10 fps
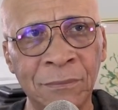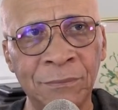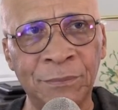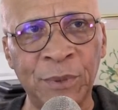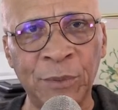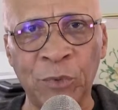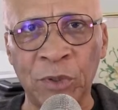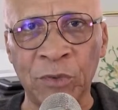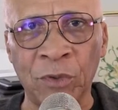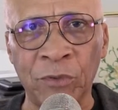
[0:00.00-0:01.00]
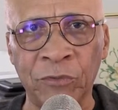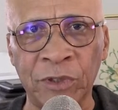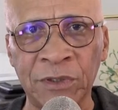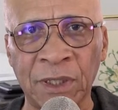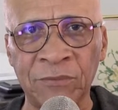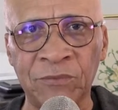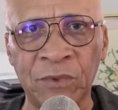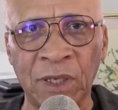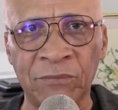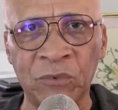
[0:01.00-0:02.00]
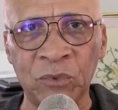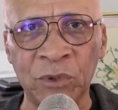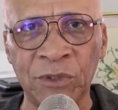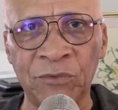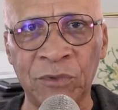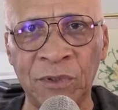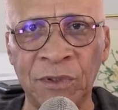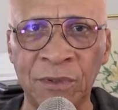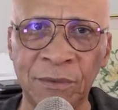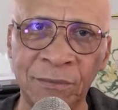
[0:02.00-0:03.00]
people in Congress have to give you the